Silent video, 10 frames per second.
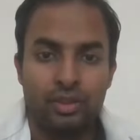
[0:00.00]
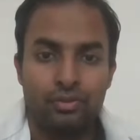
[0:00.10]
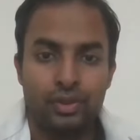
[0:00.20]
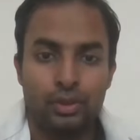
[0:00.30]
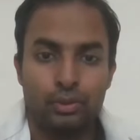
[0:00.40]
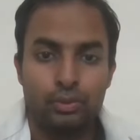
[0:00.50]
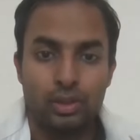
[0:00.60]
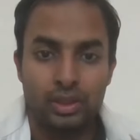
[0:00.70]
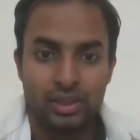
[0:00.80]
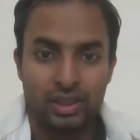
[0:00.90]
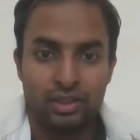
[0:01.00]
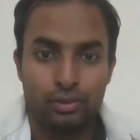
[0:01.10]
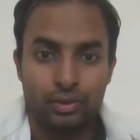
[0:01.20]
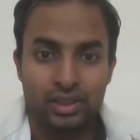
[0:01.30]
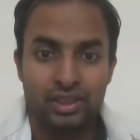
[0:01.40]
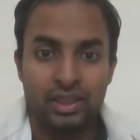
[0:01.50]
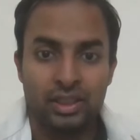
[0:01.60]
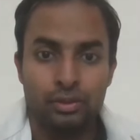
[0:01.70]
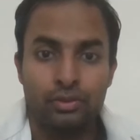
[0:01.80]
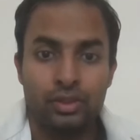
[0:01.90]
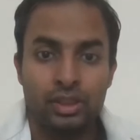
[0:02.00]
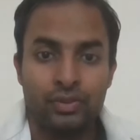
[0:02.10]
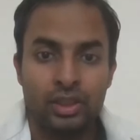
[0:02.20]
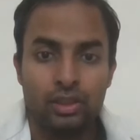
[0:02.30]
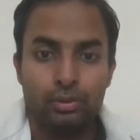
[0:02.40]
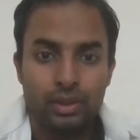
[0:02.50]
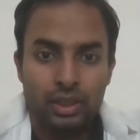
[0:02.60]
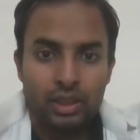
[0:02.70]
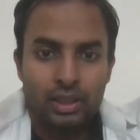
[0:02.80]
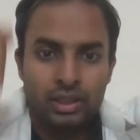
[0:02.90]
If you want to see the sources I use for this video,